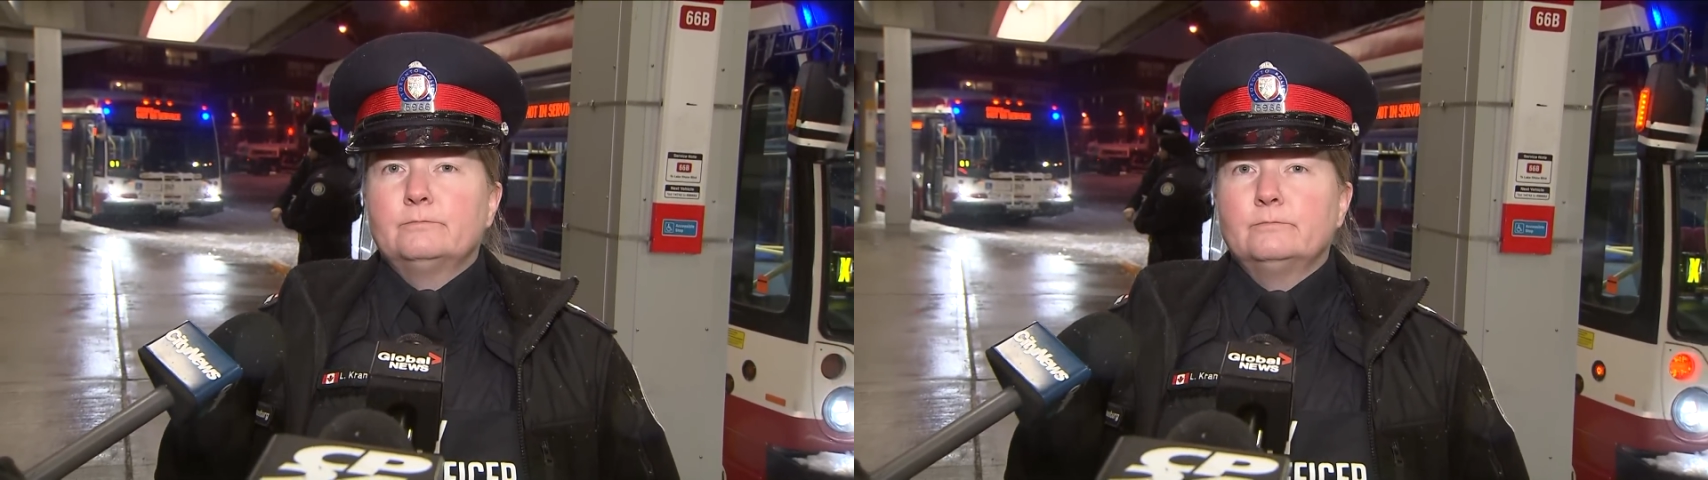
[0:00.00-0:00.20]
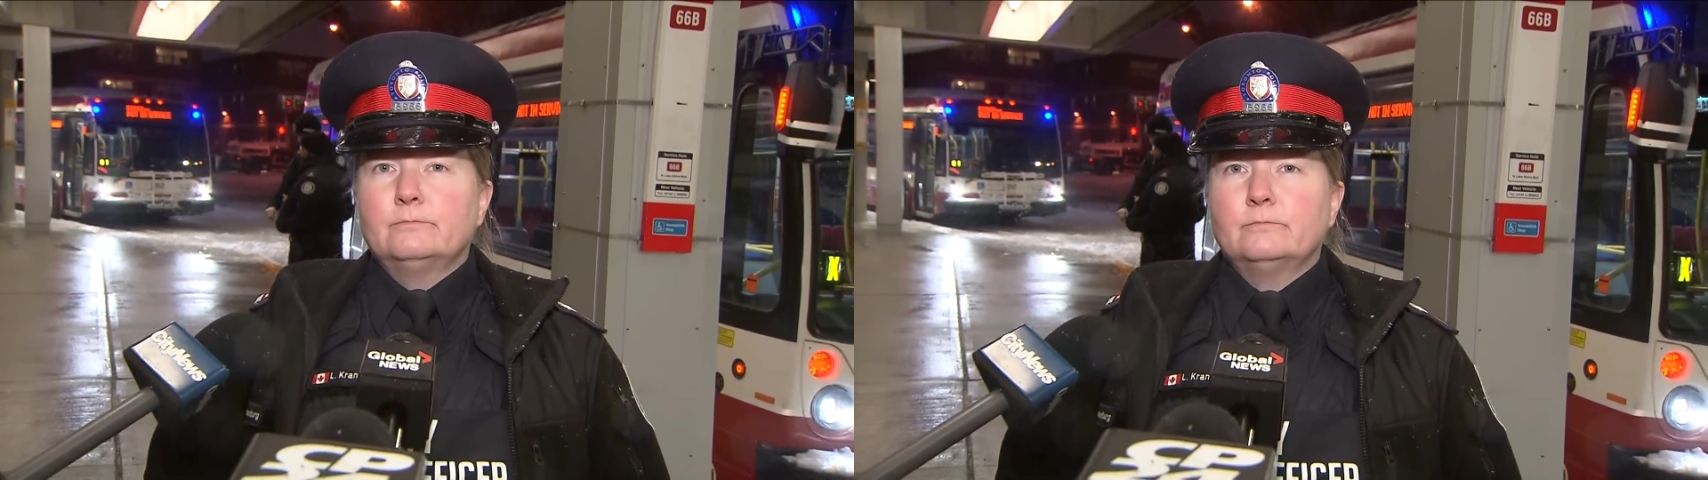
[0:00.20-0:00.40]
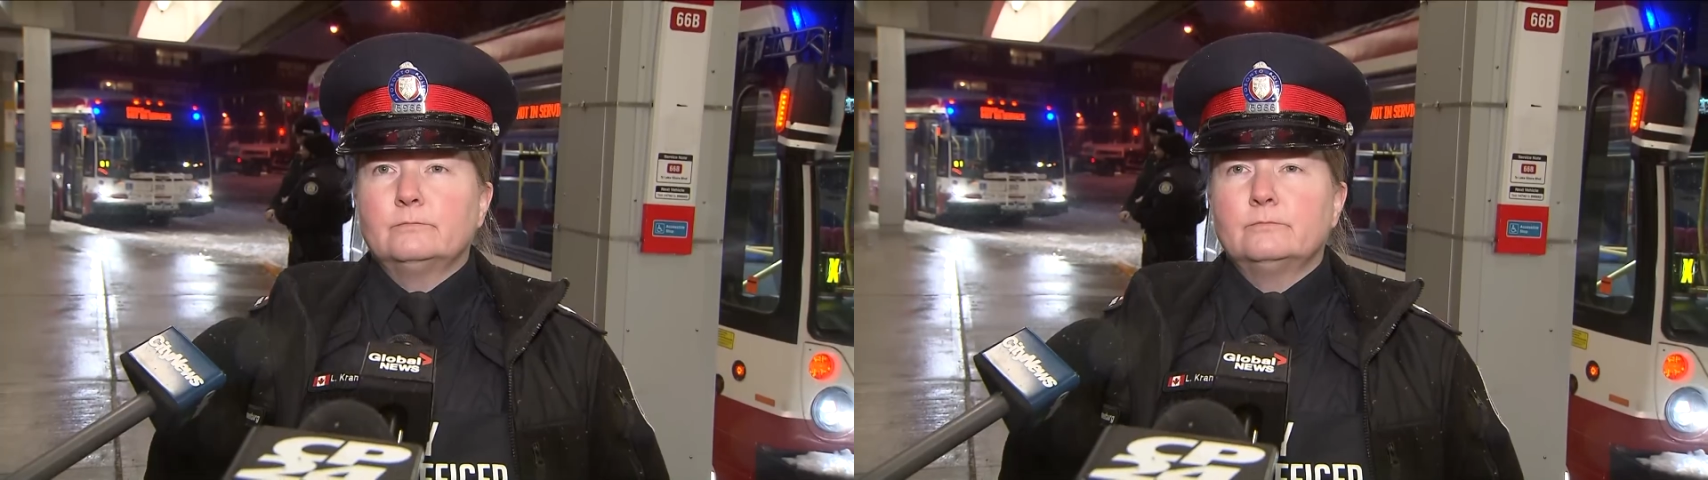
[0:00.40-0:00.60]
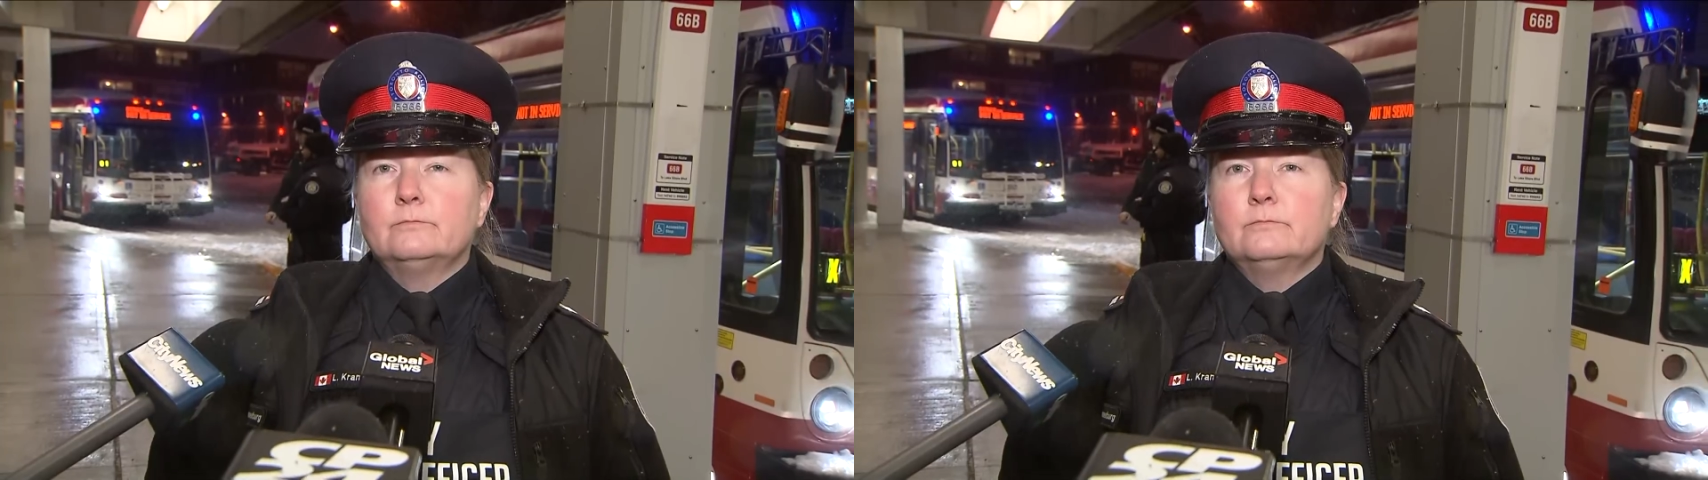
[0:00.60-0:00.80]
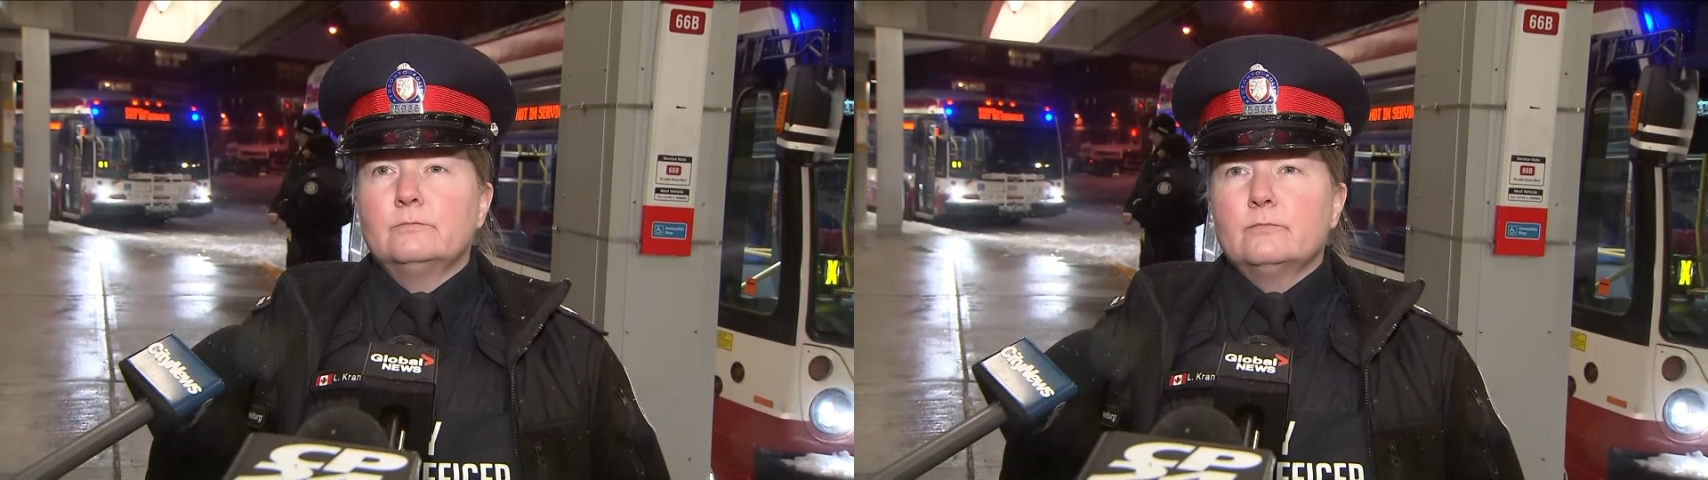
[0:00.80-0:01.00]
Can you give a
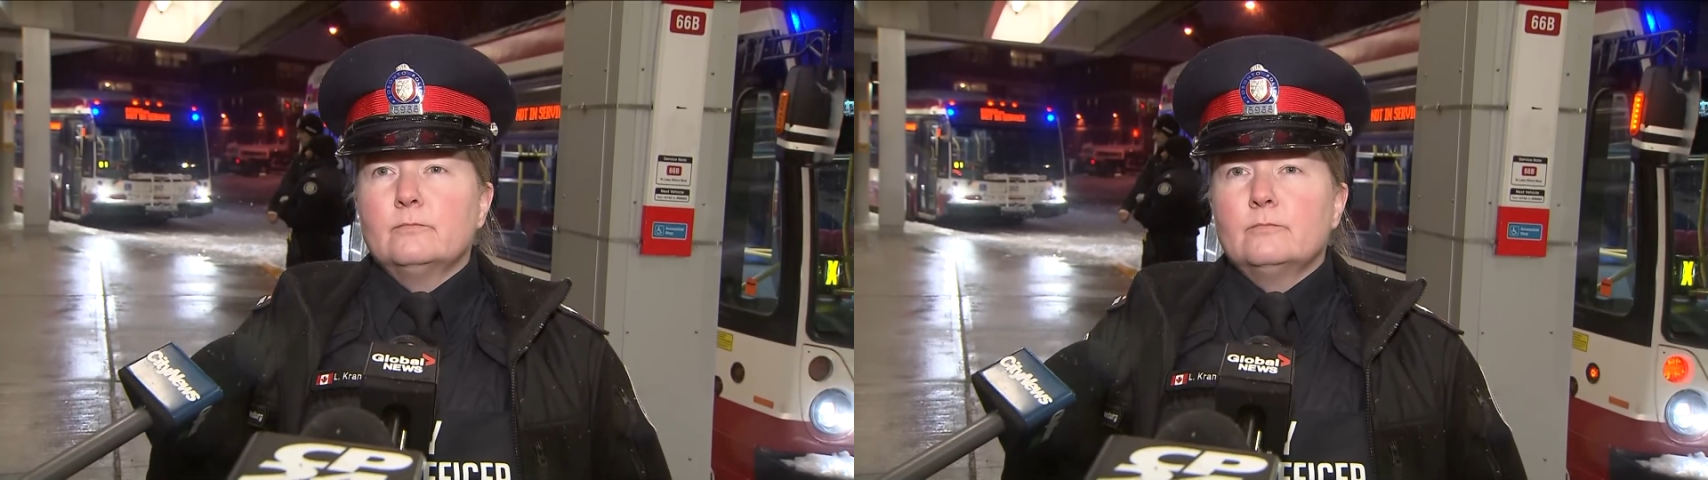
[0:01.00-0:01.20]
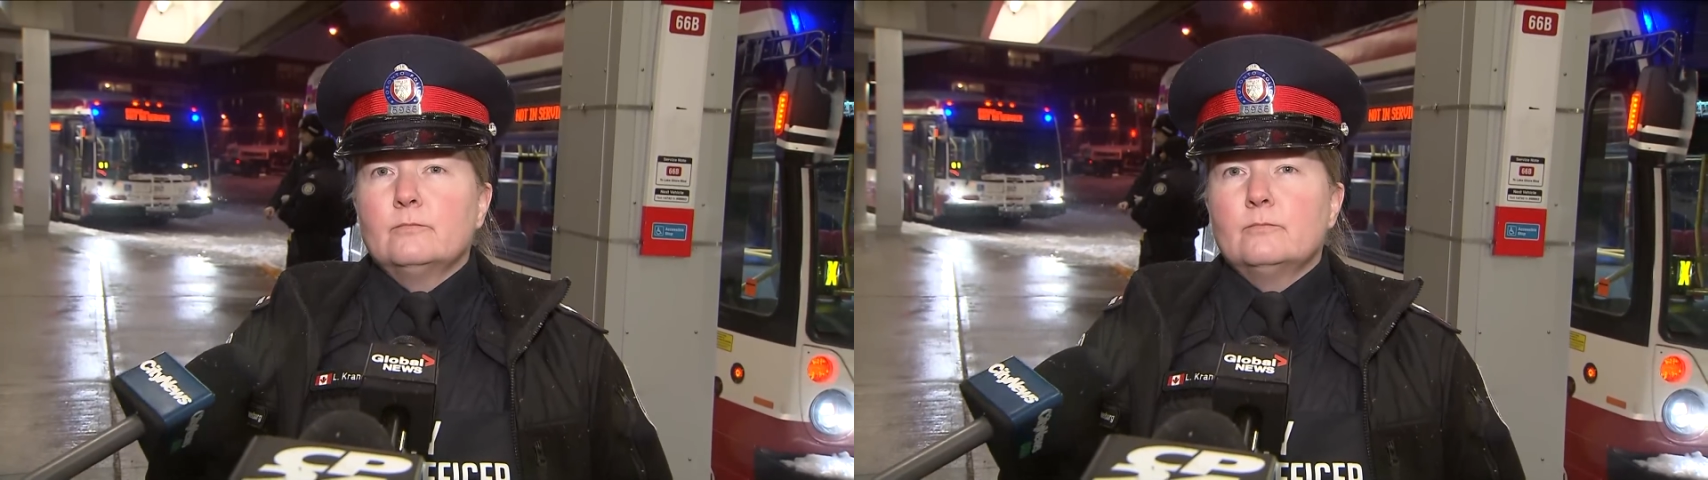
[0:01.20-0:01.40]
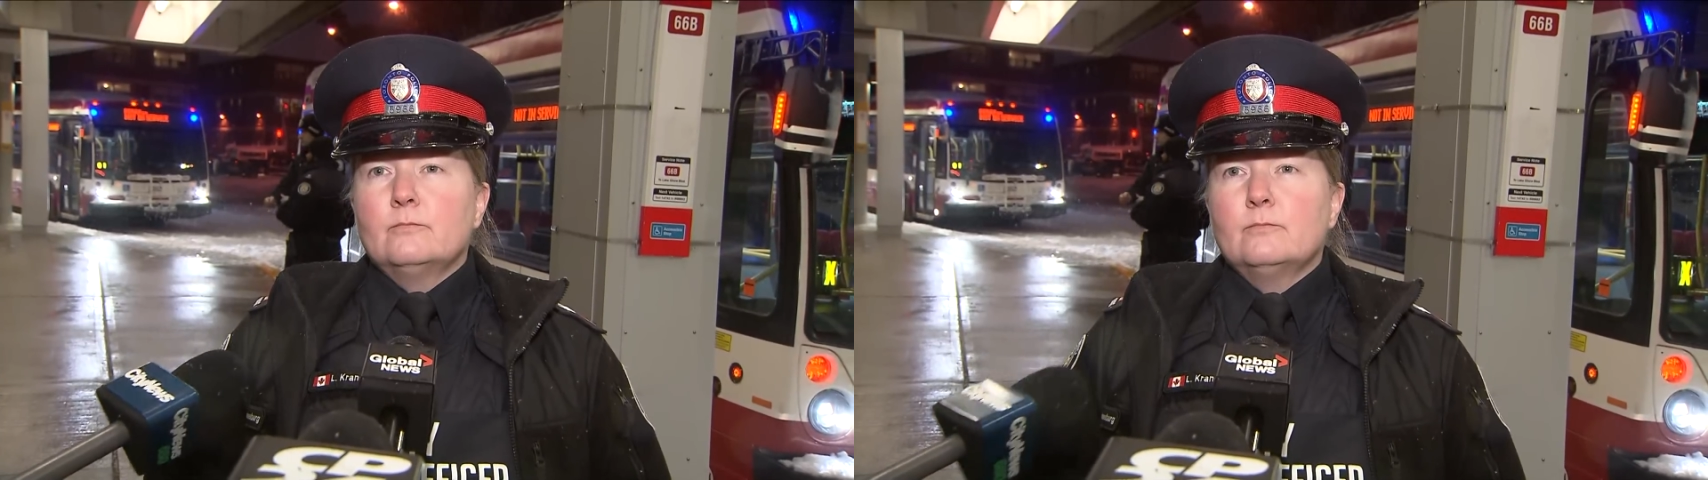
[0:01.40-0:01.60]
description of uh,